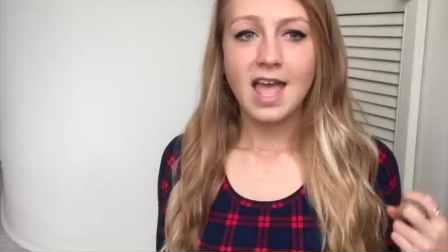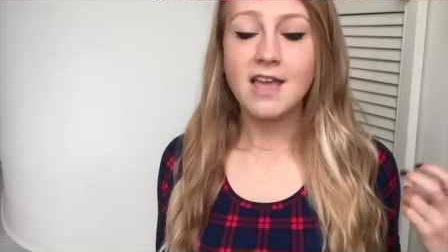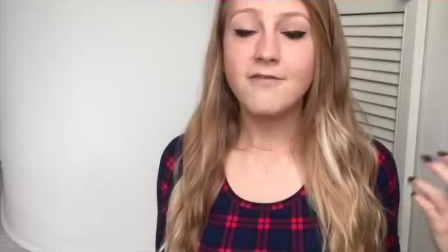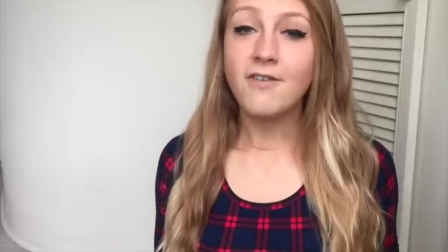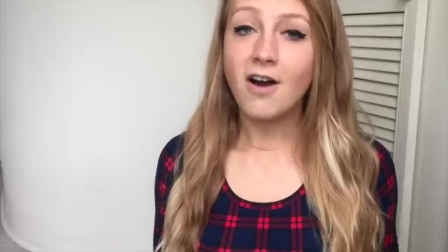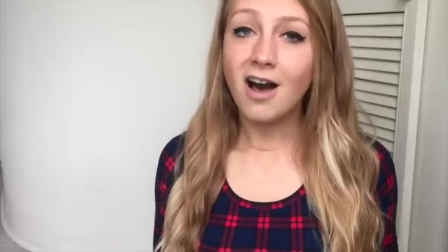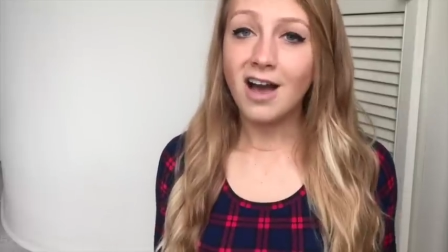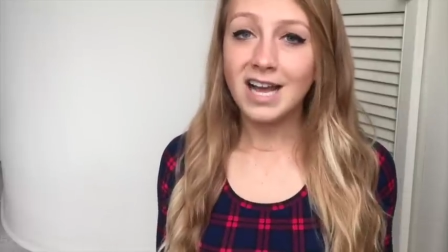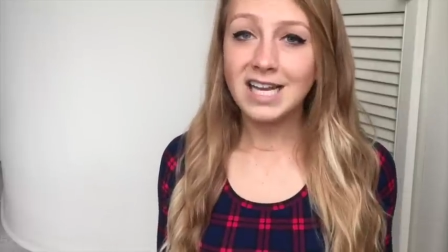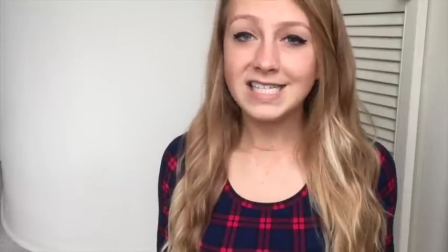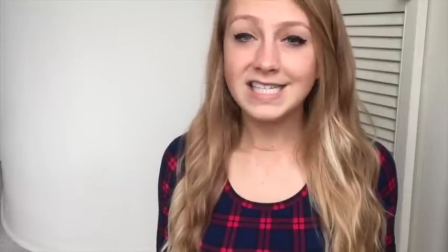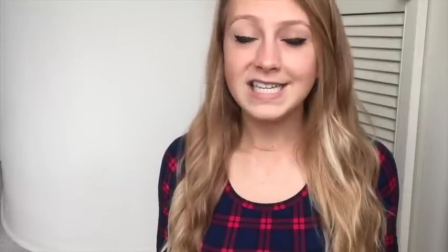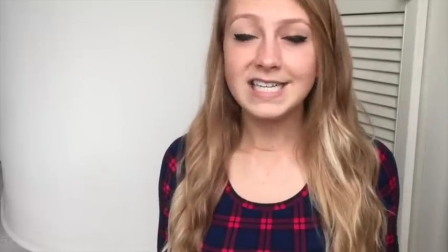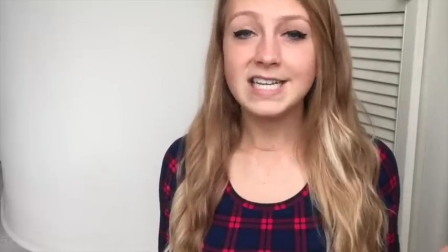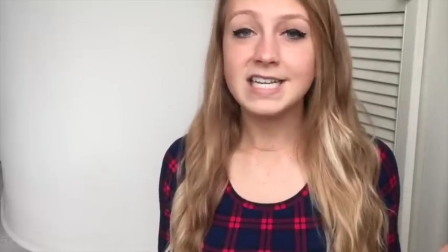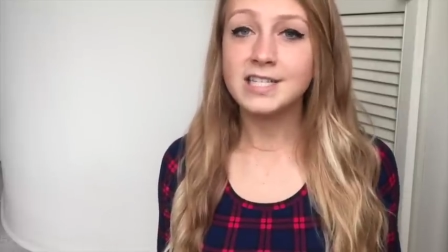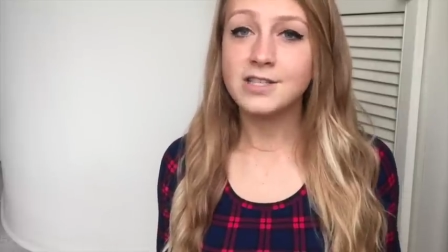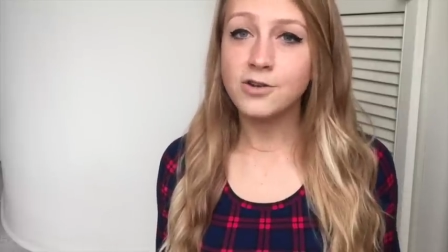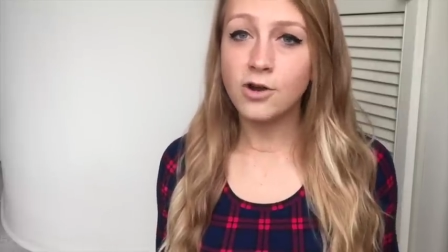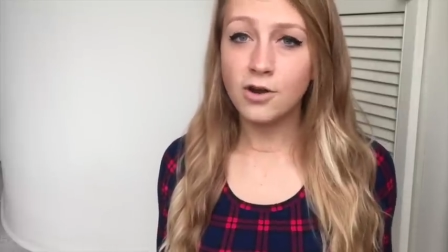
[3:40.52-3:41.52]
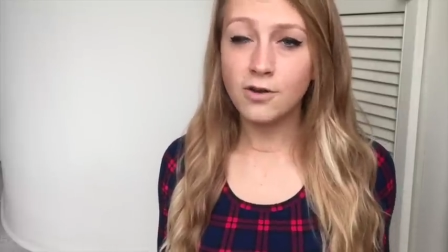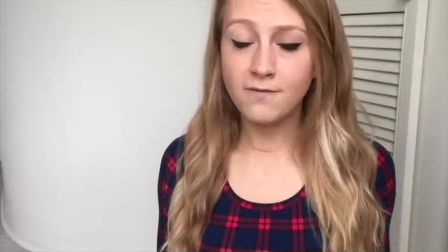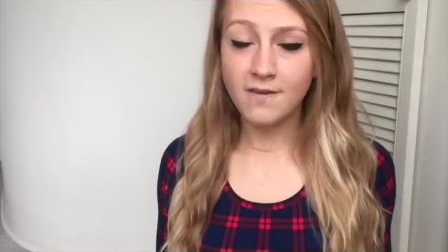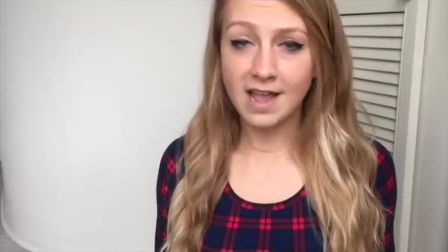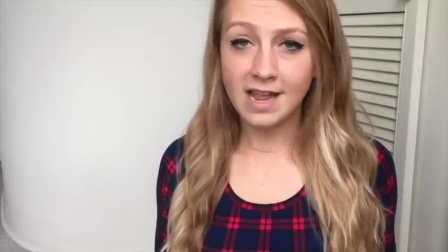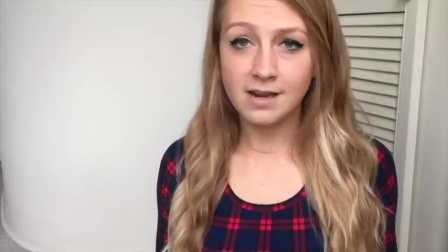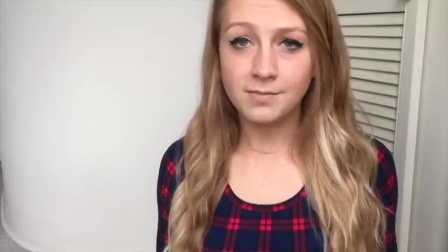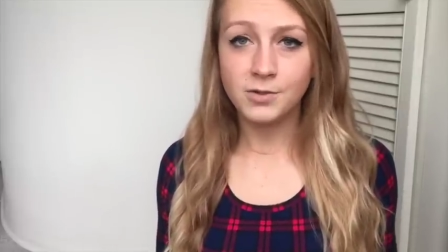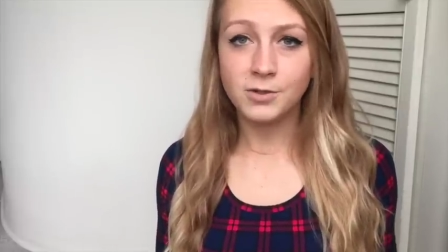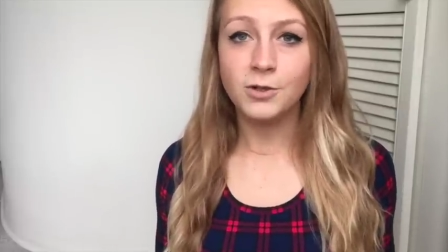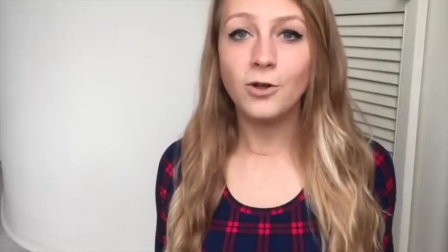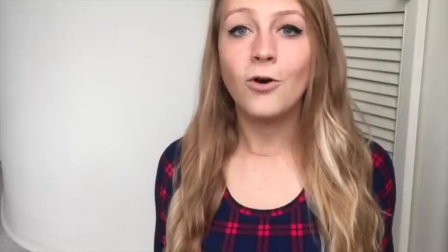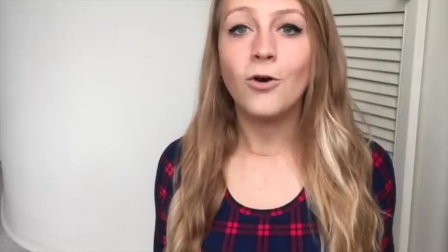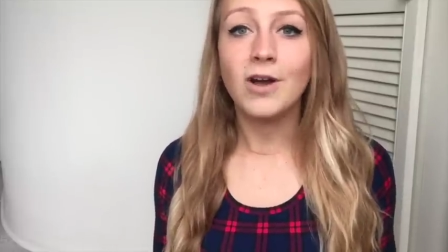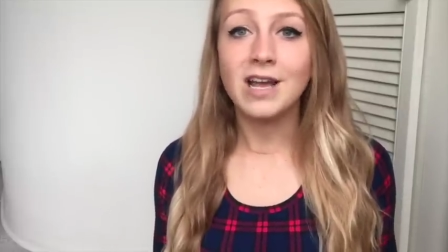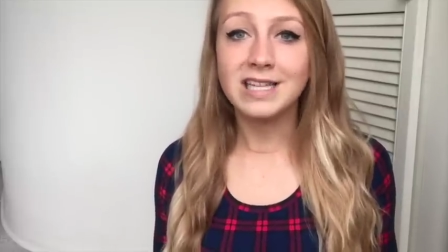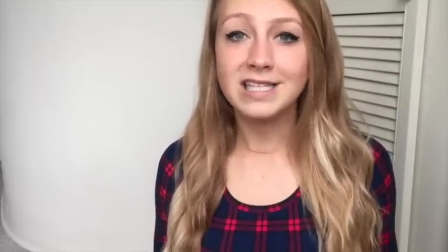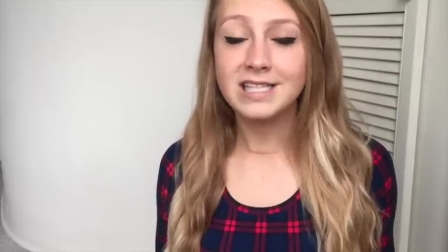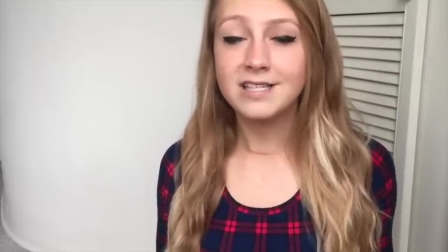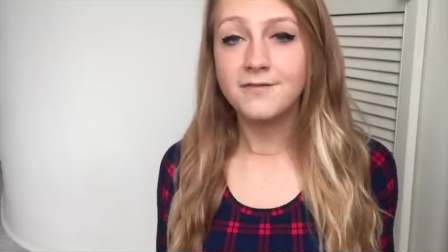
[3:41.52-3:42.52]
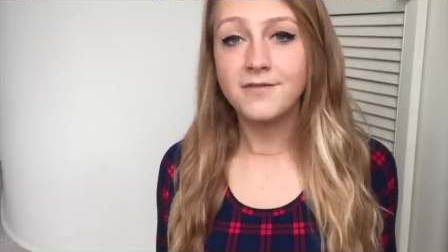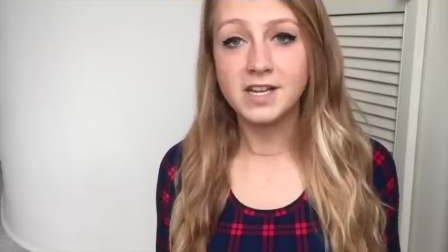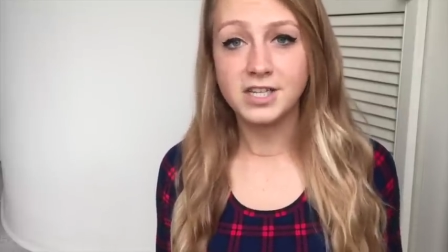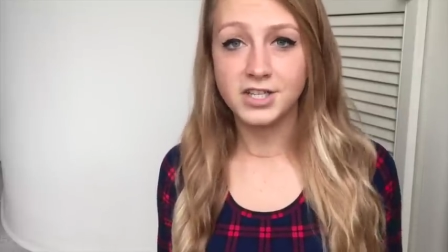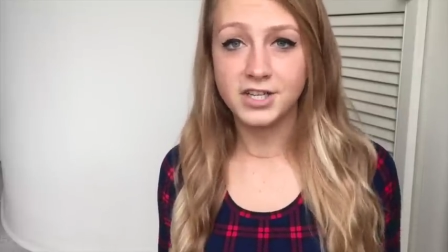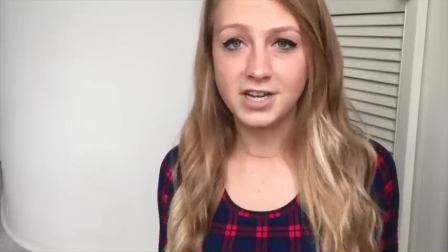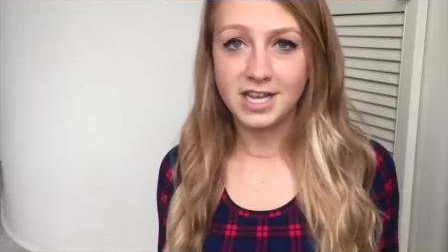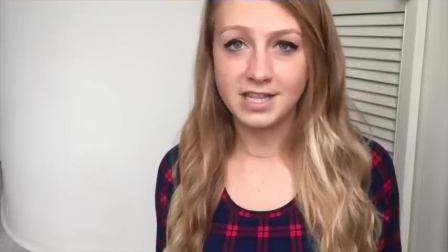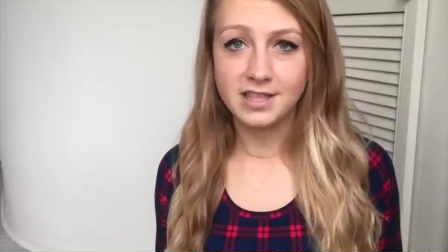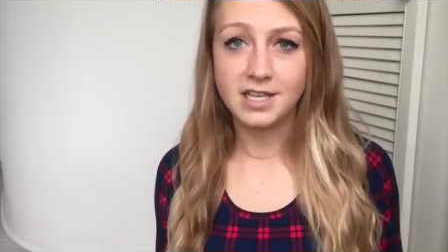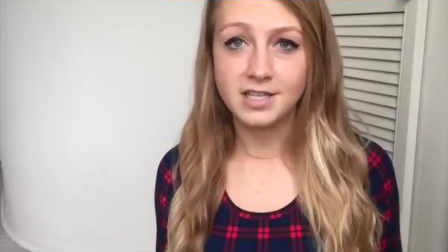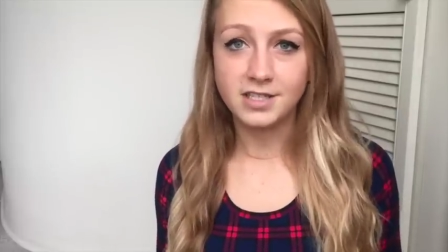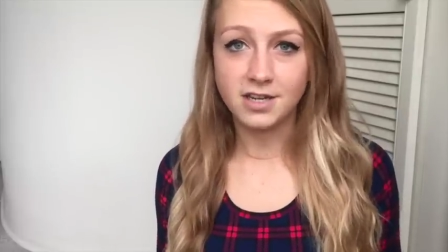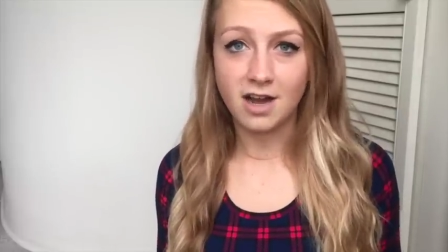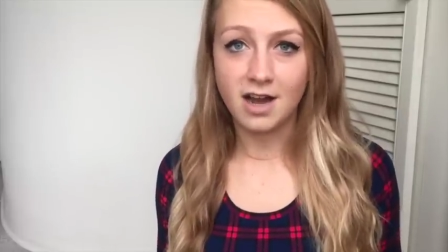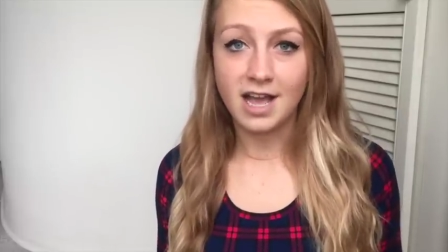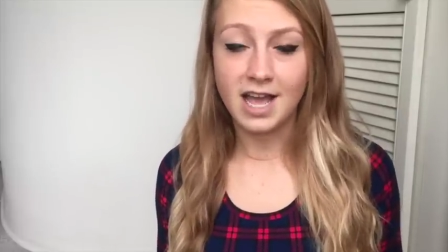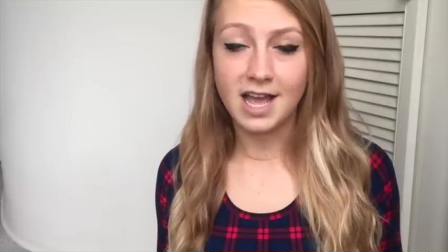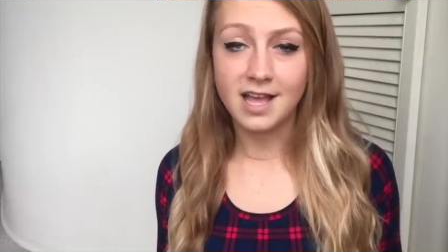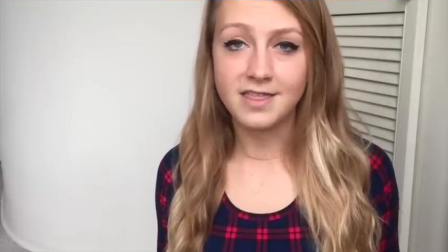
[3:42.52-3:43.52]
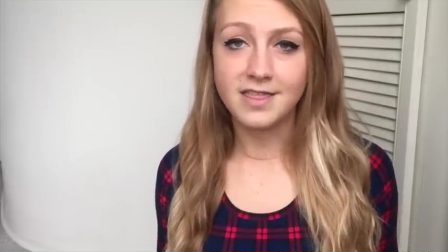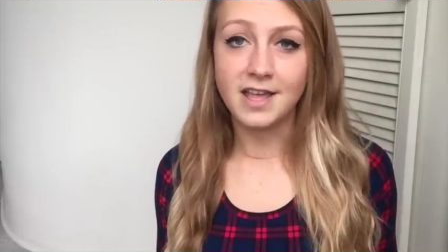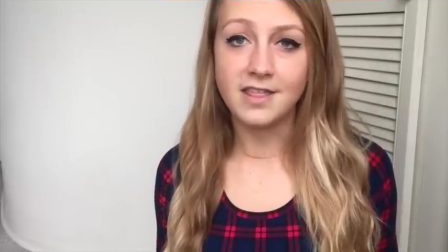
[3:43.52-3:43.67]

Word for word: If iodine is not available or insufficient in the diet,